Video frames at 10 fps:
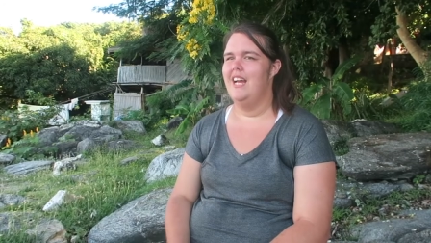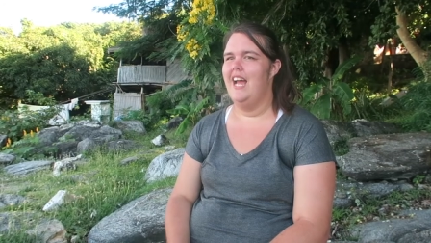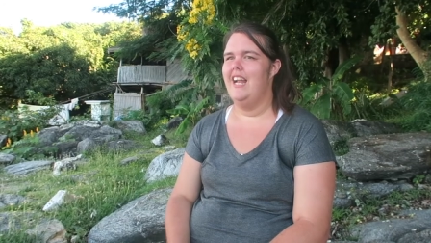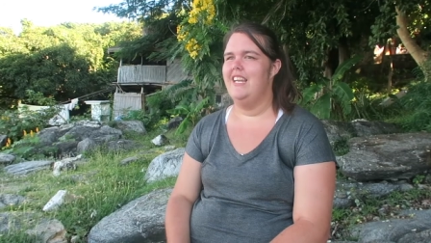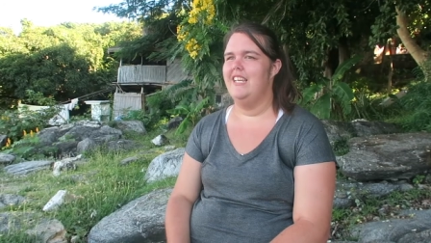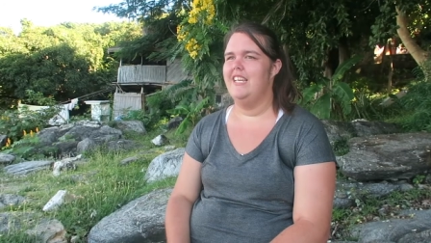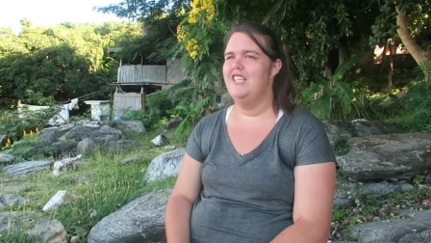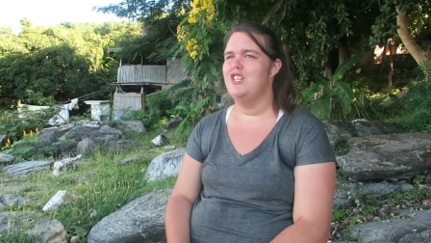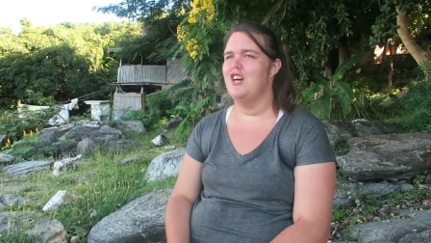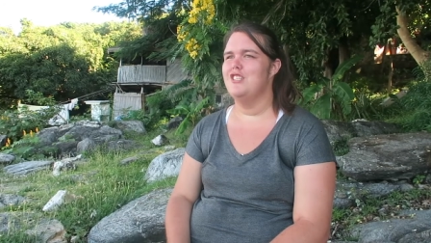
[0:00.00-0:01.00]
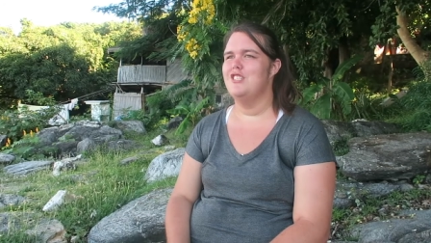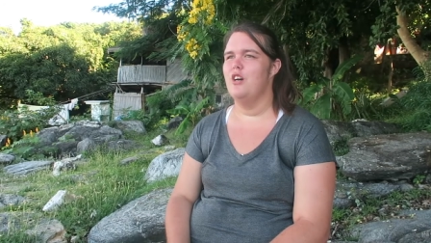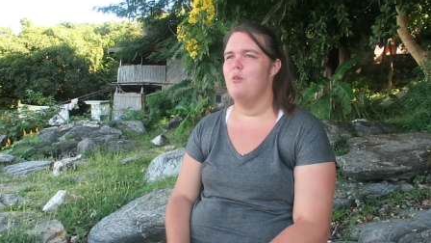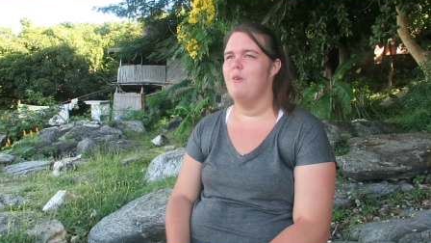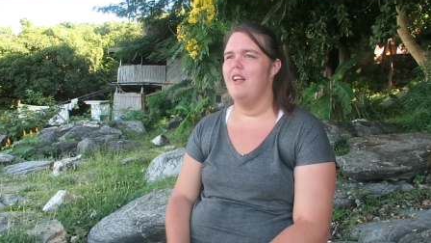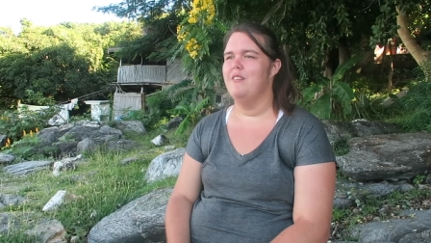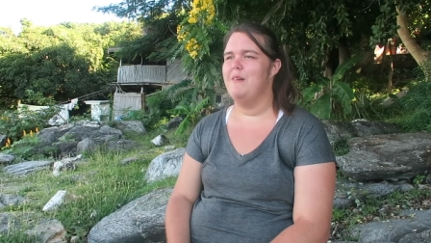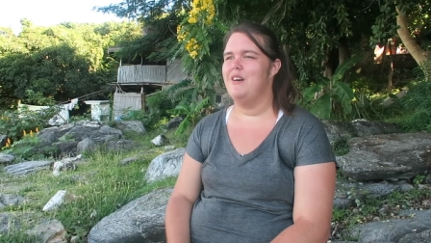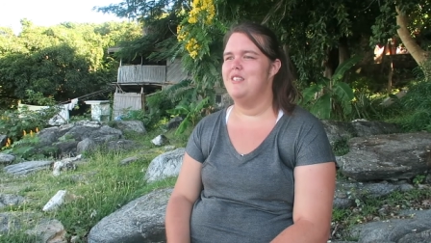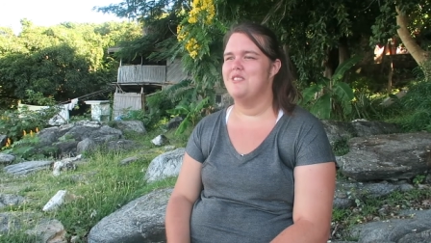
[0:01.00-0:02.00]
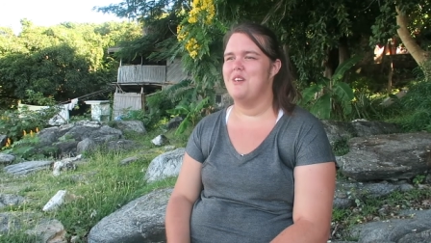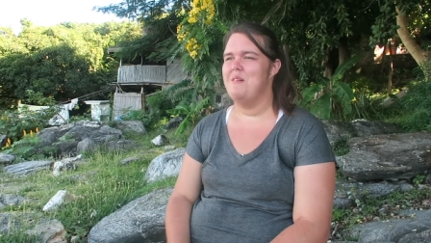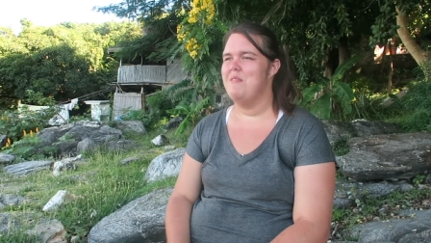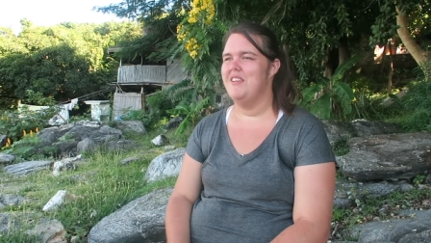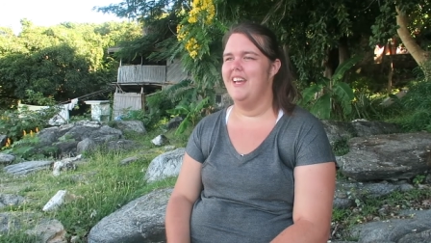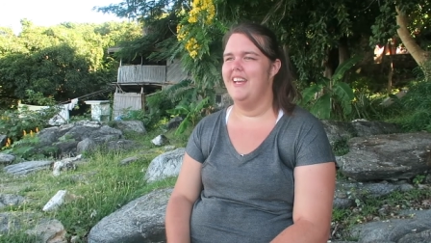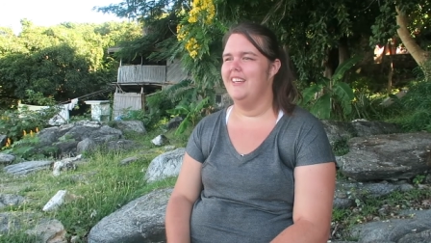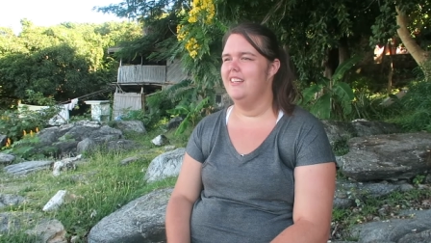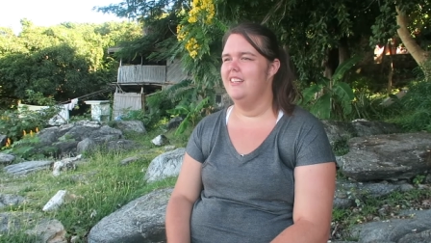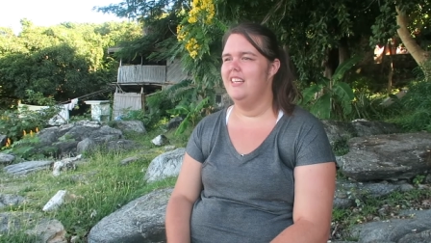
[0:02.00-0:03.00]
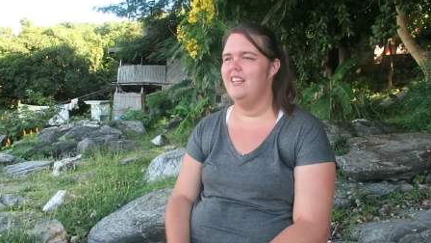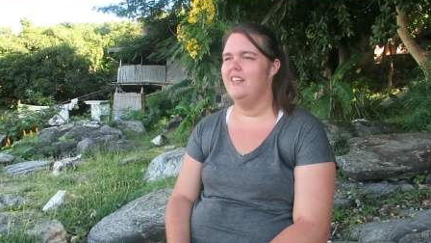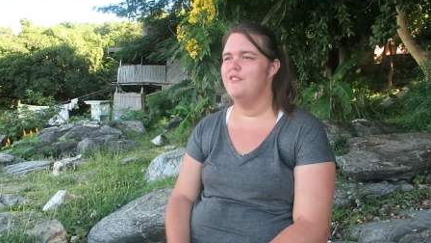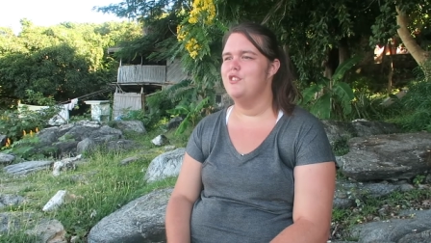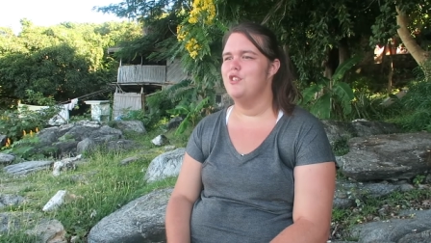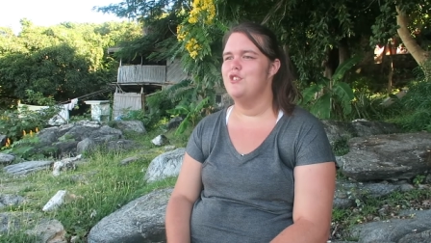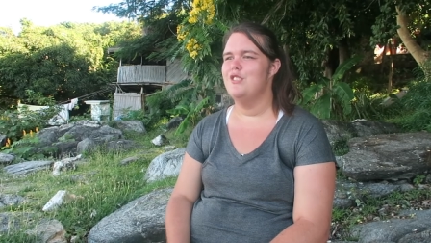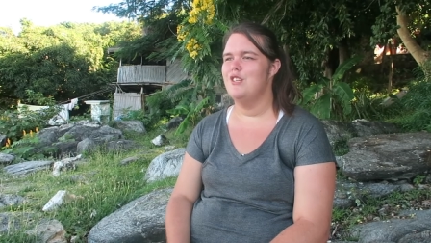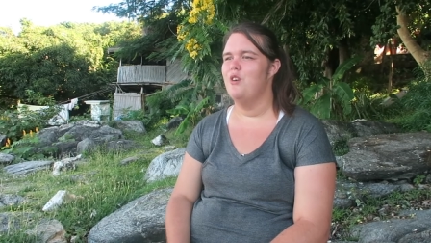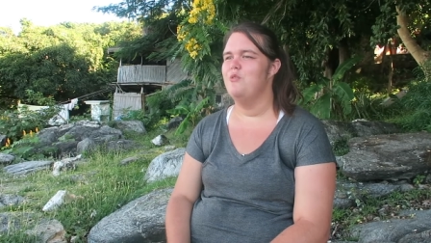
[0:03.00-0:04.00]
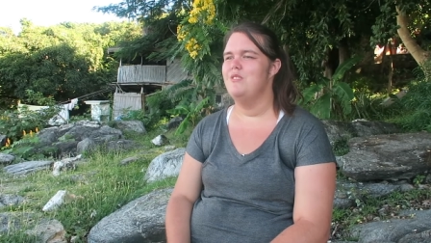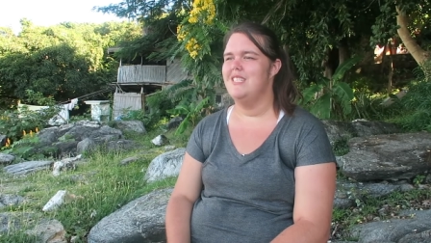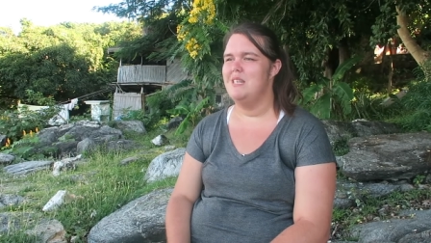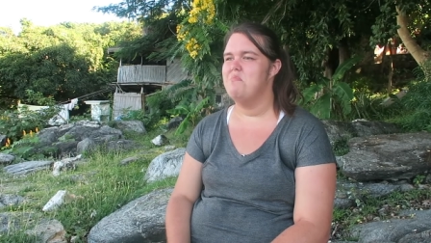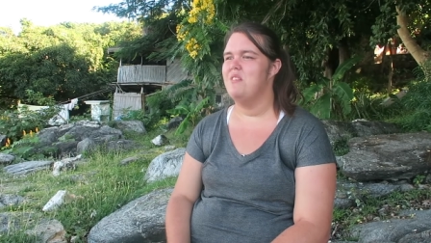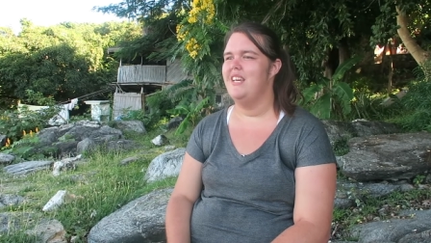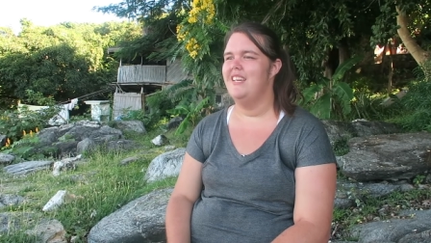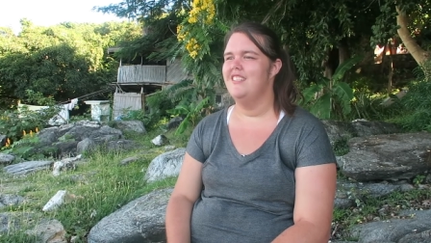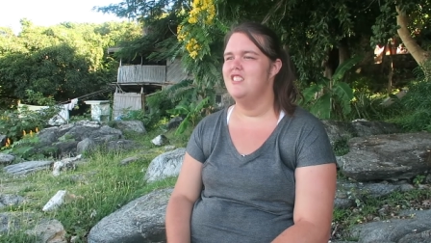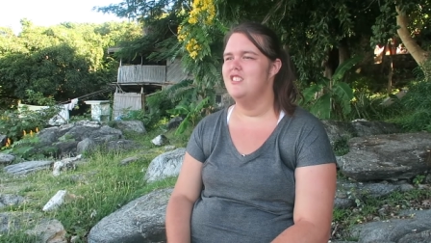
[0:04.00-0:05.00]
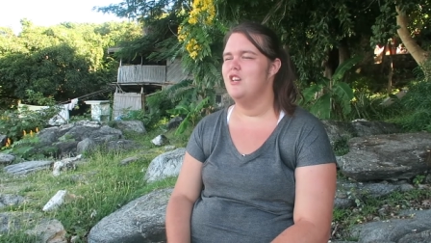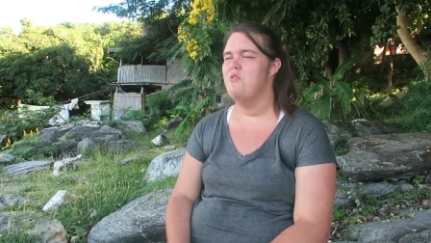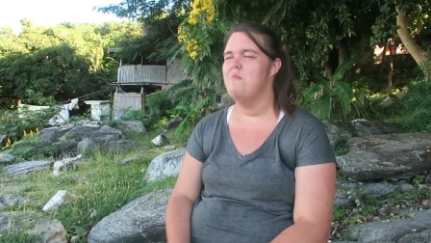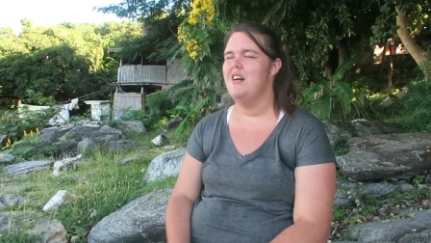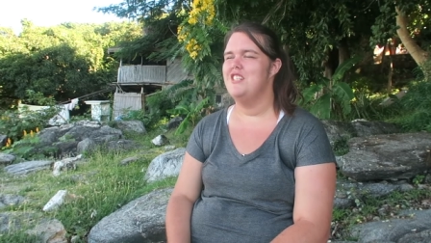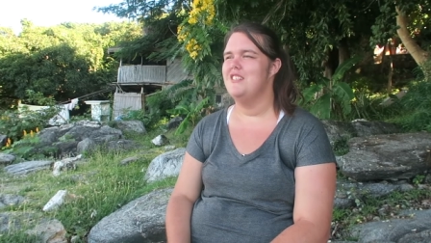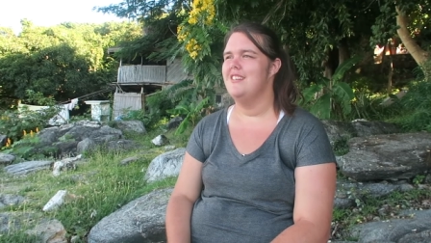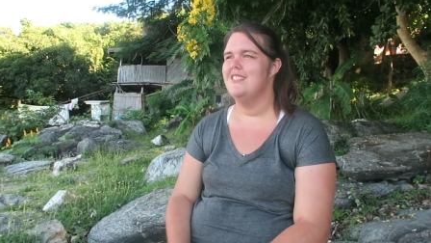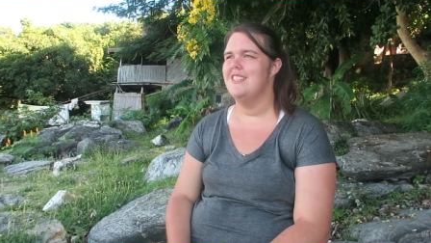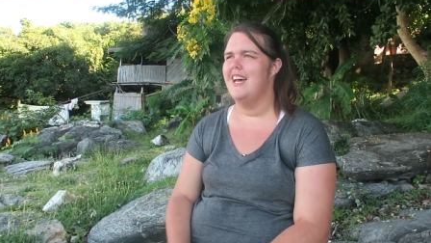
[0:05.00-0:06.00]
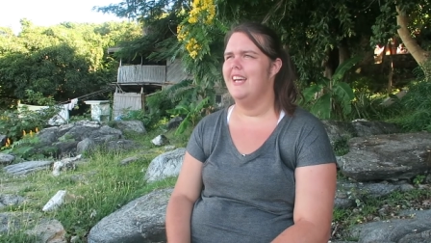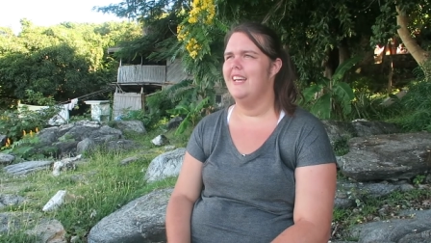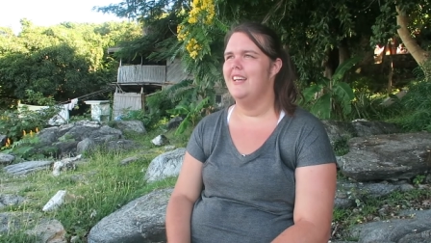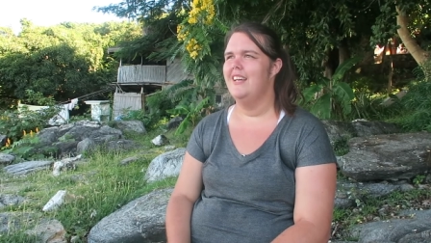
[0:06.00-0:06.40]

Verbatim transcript: and he talks so well about his grandma, like he loves her so deeply, so much. And it's like,